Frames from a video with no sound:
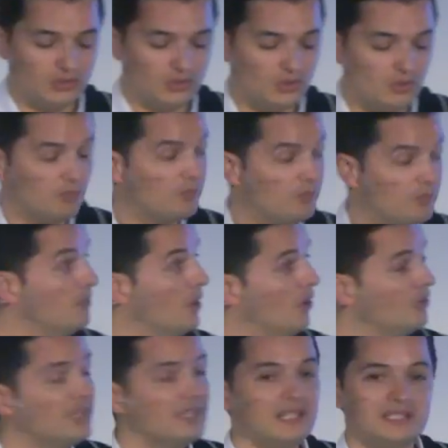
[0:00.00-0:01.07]
to
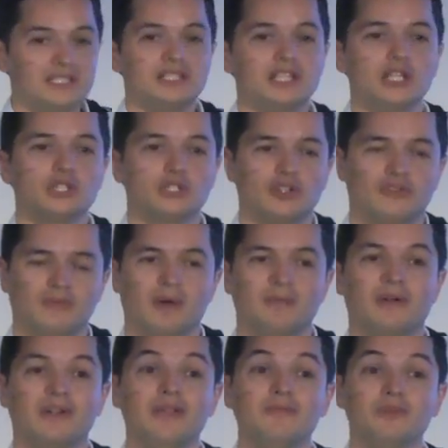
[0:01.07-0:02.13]
promote the designation of
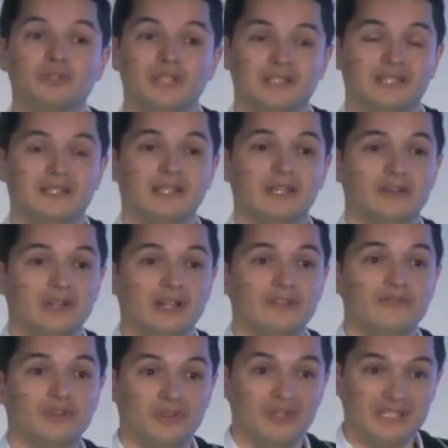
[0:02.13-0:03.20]
marine protected
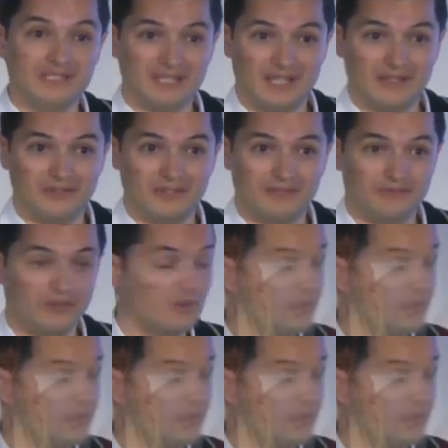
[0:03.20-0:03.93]
area for this area,